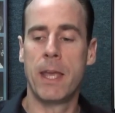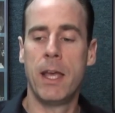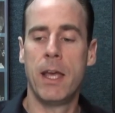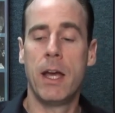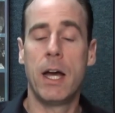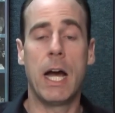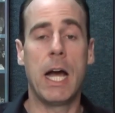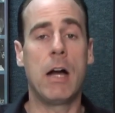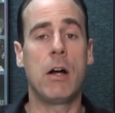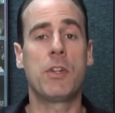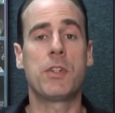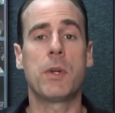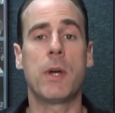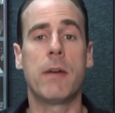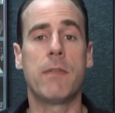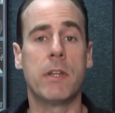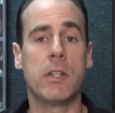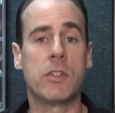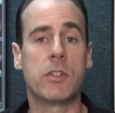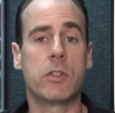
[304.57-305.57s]
I also
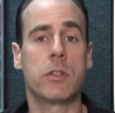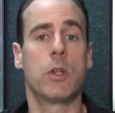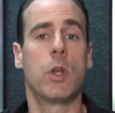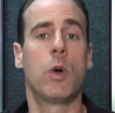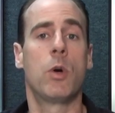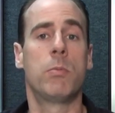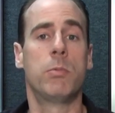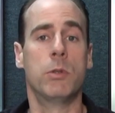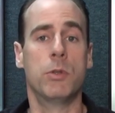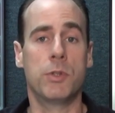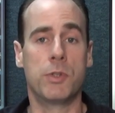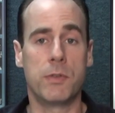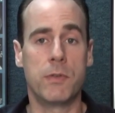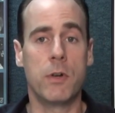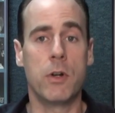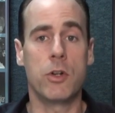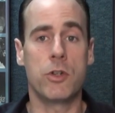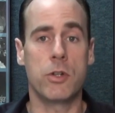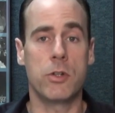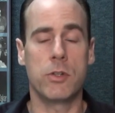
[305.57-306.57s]
have a slow blues
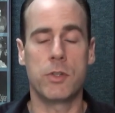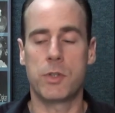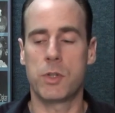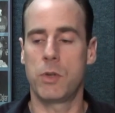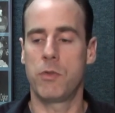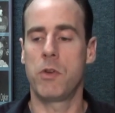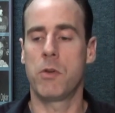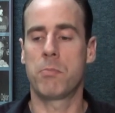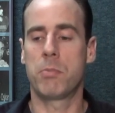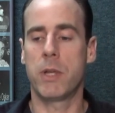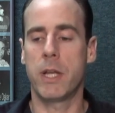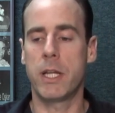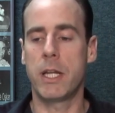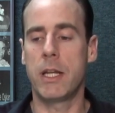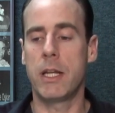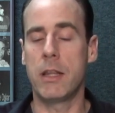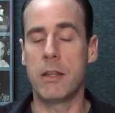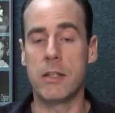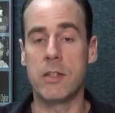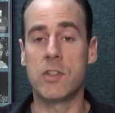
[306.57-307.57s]
version, so if you're playing
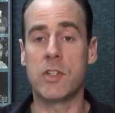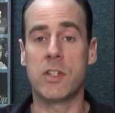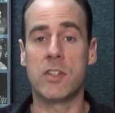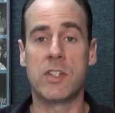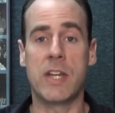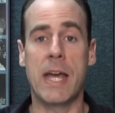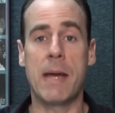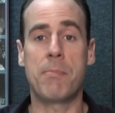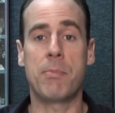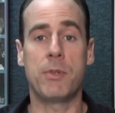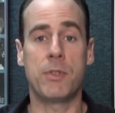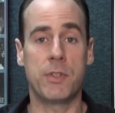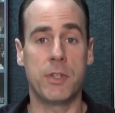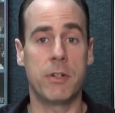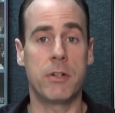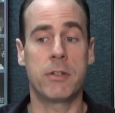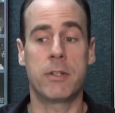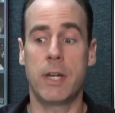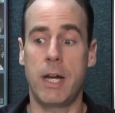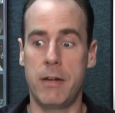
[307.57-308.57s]
any of these examples that
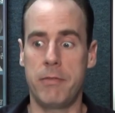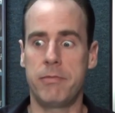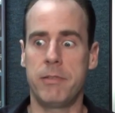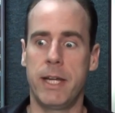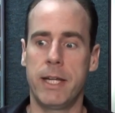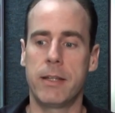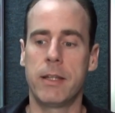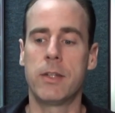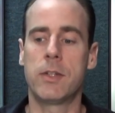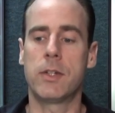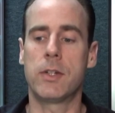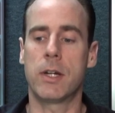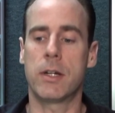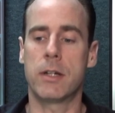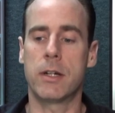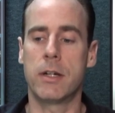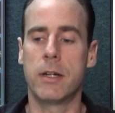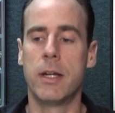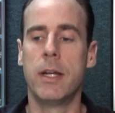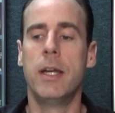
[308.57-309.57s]
are tough like this
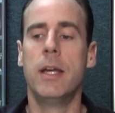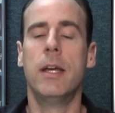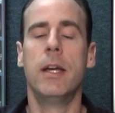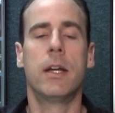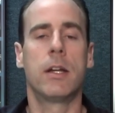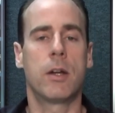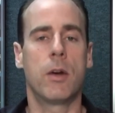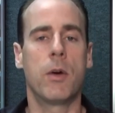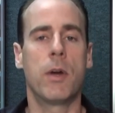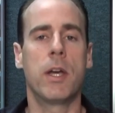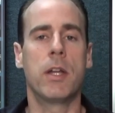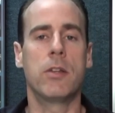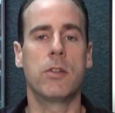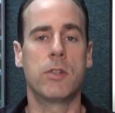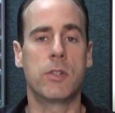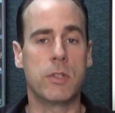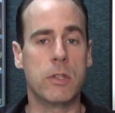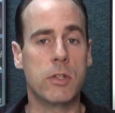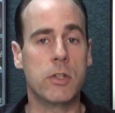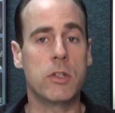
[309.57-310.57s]
sucker, go ahead and
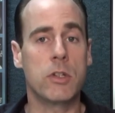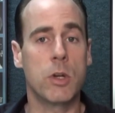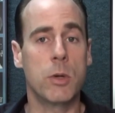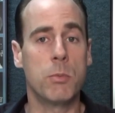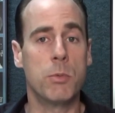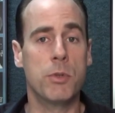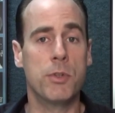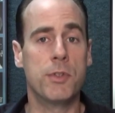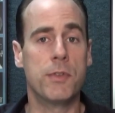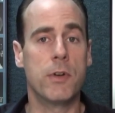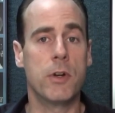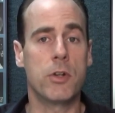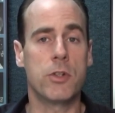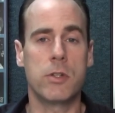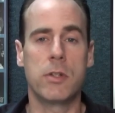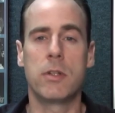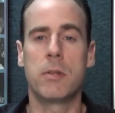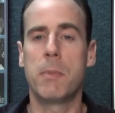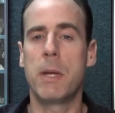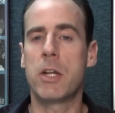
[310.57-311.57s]
use the slow blues
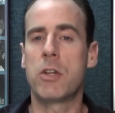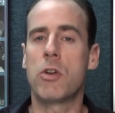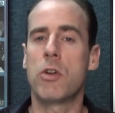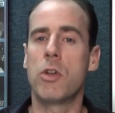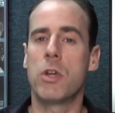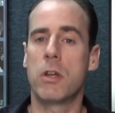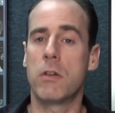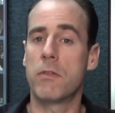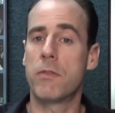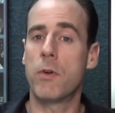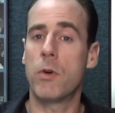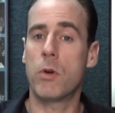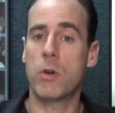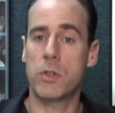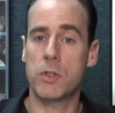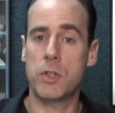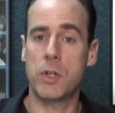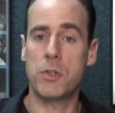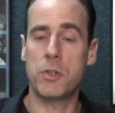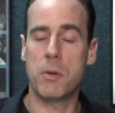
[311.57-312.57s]
version to make sure you can
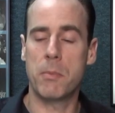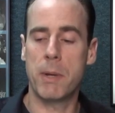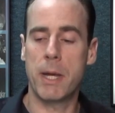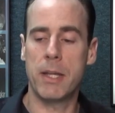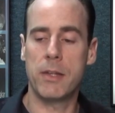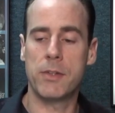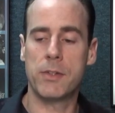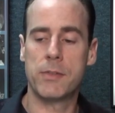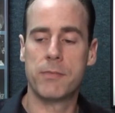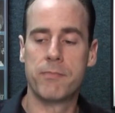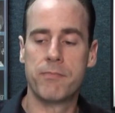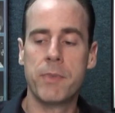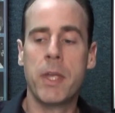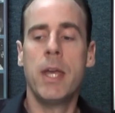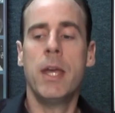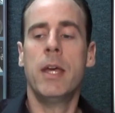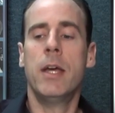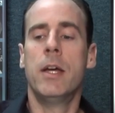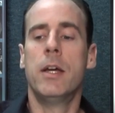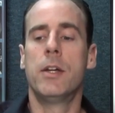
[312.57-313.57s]
focus on your bends.
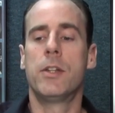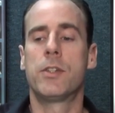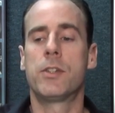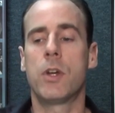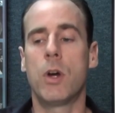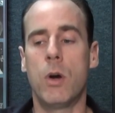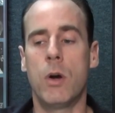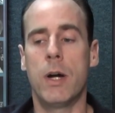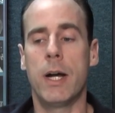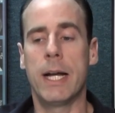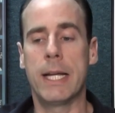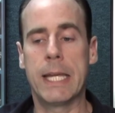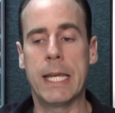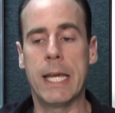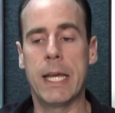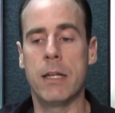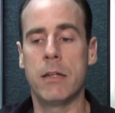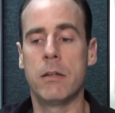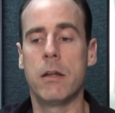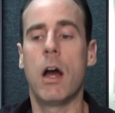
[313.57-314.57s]
So
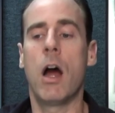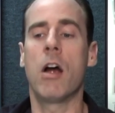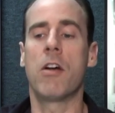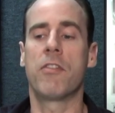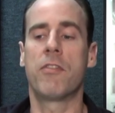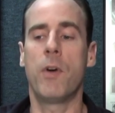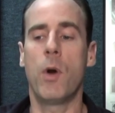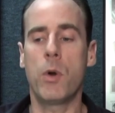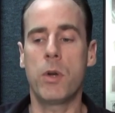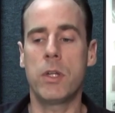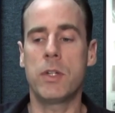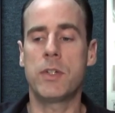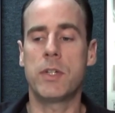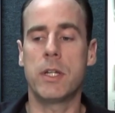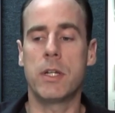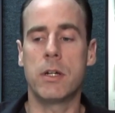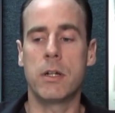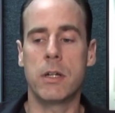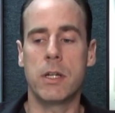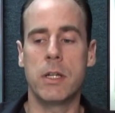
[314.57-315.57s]
again, our focus
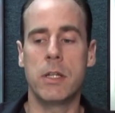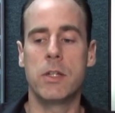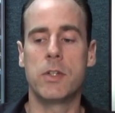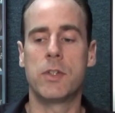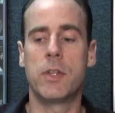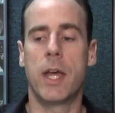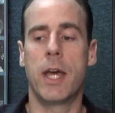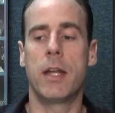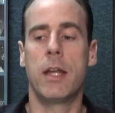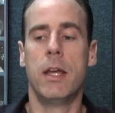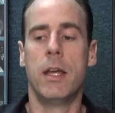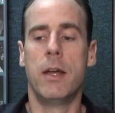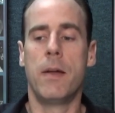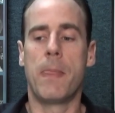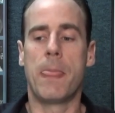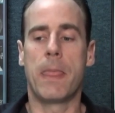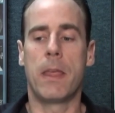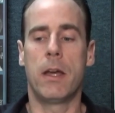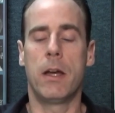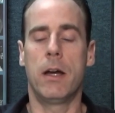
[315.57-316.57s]
here is that
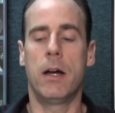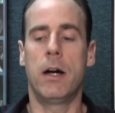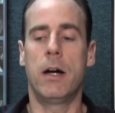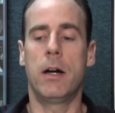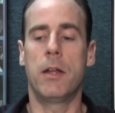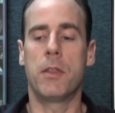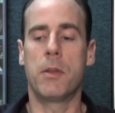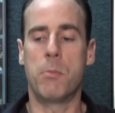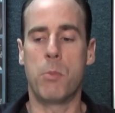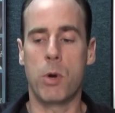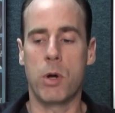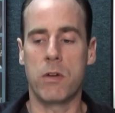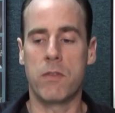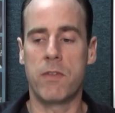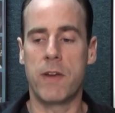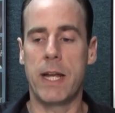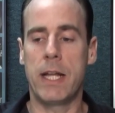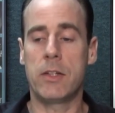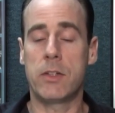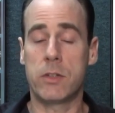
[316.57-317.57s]
the more
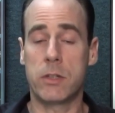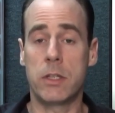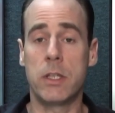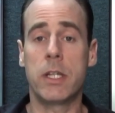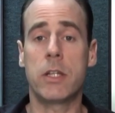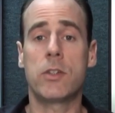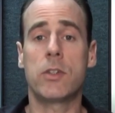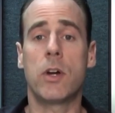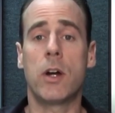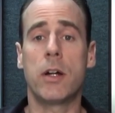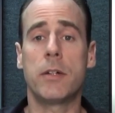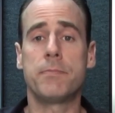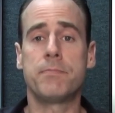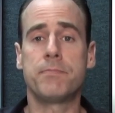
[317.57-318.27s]
advanced the licks are,